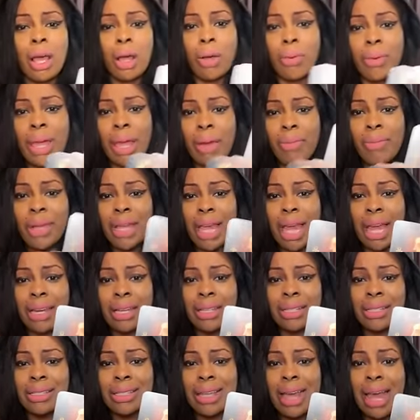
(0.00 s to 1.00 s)
Okay, we
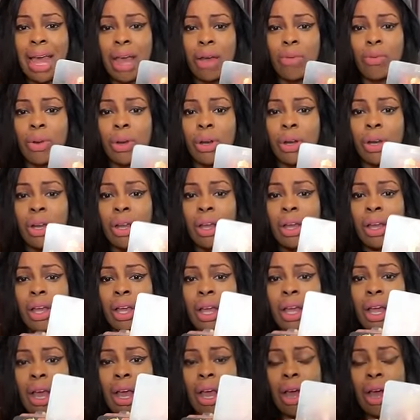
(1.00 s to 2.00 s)
got the Tower,
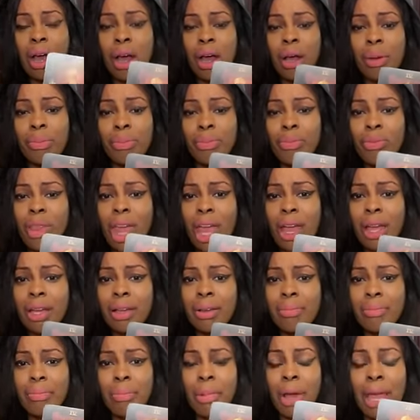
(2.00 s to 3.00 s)
um,
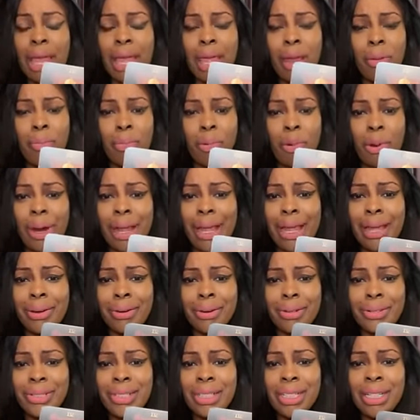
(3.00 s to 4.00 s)
Emperor
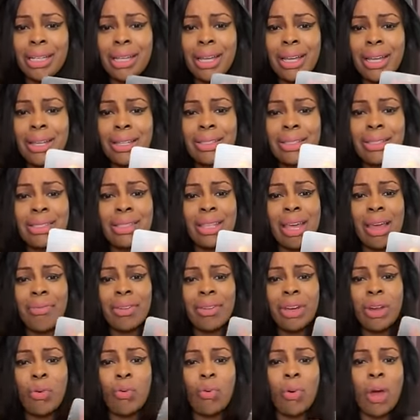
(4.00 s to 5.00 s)
energy,
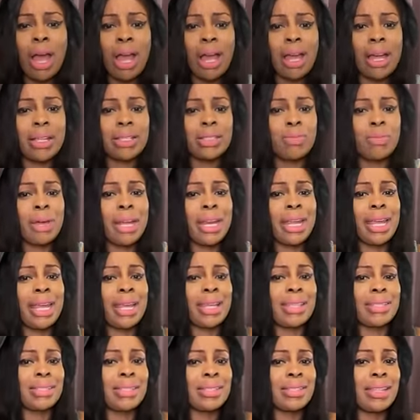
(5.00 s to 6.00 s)
Seven of Wands. What
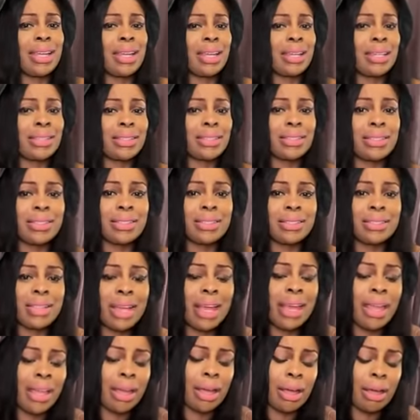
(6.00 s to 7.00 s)
is this?
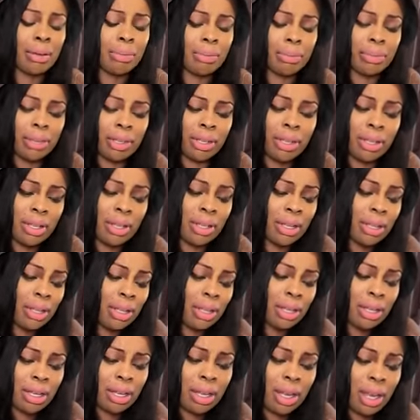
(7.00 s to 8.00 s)
Damn.
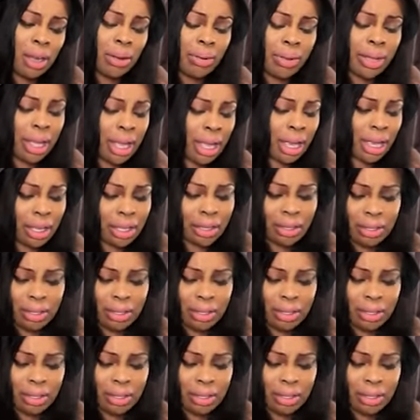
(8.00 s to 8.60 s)
Okay,